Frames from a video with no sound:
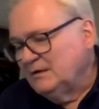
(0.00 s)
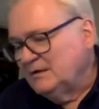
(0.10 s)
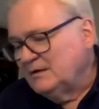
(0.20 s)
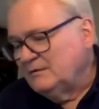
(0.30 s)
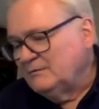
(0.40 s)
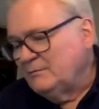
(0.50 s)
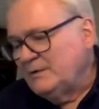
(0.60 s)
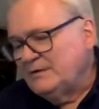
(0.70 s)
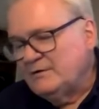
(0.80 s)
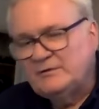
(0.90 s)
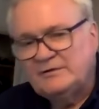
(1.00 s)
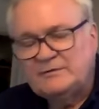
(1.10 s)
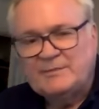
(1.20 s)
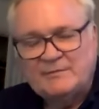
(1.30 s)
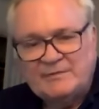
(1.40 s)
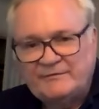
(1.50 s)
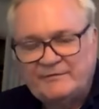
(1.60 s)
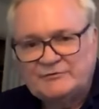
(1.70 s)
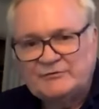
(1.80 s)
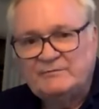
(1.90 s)
We know that the primary
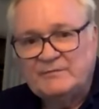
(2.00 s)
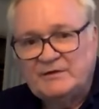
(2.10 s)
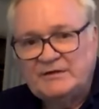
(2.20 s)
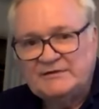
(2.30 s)
function of money